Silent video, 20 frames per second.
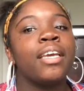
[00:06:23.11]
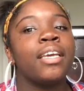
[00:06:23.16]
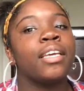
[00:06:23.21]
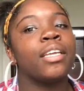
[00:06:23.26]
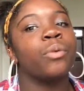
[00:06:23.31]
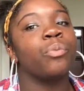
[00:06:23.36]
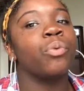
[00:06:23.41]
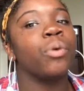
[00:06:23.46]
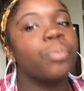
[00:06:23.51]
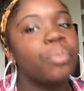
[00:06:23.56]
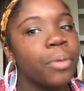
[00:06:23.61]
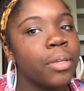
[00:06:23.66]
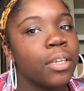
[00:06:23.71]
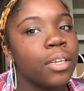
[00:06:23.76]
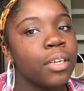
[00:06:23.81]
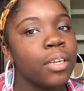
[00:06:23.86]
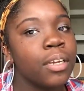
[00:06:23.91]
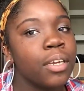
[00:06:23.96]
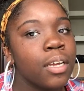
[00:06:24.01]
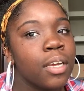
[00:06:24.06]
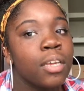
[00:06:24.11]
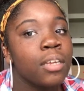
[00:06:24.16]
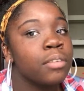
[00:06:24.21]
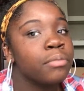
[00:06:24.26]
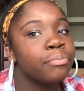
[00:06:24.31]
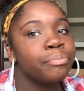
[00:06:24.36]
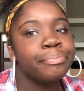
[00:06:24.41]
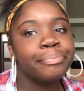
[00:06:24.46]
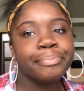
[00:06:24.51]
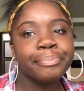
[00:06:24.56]
get a whooping
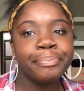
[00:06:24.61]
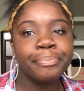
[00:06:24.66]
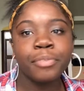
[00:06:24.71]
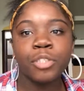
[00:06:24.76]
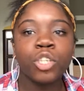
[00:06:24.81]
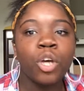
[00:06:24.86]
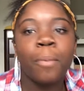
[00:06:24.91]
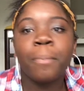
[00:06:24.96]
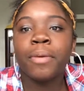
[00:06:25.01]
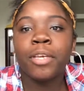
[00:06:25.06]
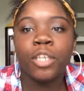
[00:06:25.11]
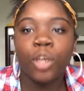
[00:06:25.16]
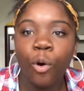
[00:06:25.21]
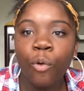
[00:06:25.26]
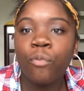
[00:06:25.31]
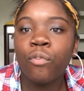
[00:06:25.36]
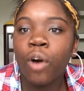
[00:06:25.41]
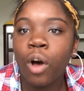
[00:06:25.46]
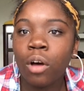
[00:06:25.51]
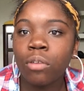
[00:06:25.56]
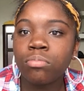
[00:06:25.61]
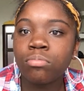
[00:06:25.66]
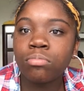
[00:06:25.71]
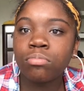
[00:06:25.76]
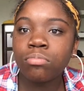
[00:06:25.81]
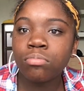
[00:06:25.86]
it's gonna be your fault.